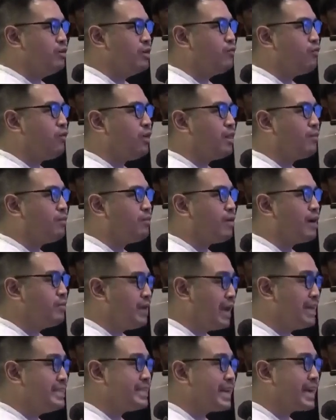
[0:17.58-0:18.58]
things will fall
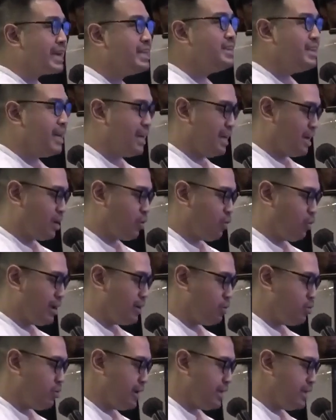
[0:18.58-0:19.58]
apart. And second, uh,
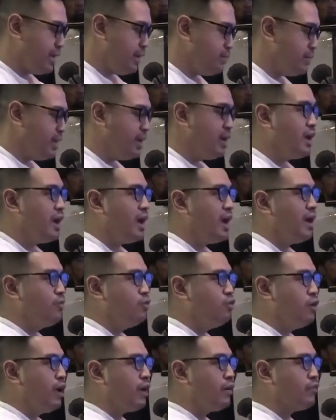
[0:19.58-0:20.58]
quick one, uh,
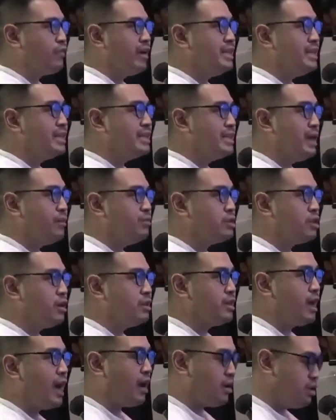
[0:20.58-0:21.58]
do you have any tips
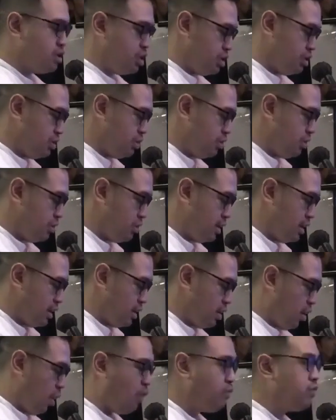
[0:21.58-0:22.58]
on how to
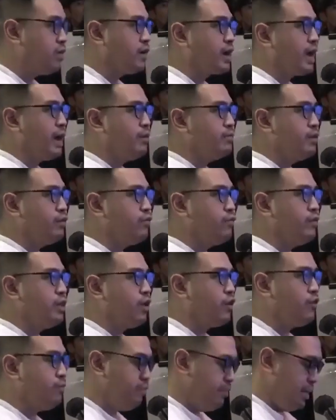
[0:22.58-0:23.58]
overcome the
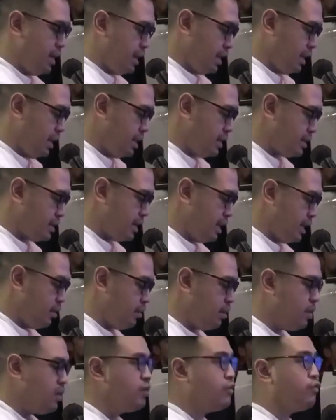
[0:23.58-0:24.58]
feel of being
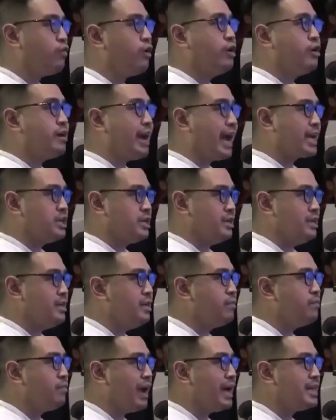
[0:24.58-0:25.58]
guilty for your action in
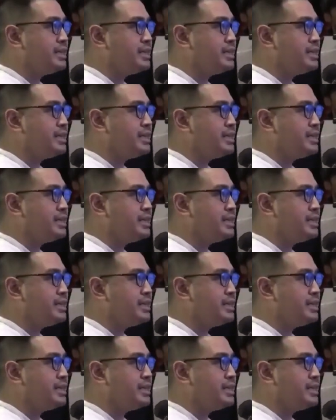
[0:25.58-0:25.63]
the